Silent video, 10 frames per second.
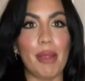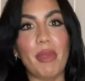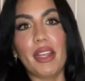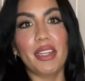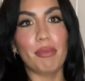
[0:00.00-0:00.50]
I'm
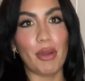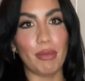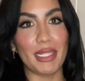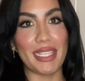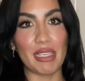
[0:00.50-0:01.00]
not going to
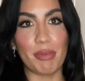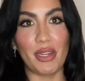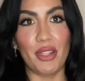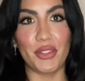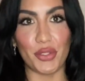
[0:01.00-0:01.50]
probably keep it
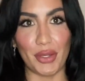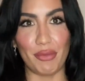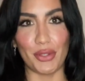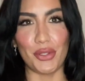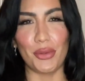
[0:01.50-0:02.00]
on the screen
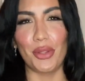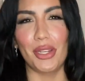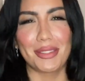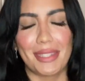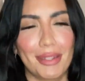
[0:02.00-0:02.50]
for too
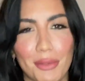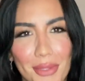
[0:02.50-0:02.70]
long because I don't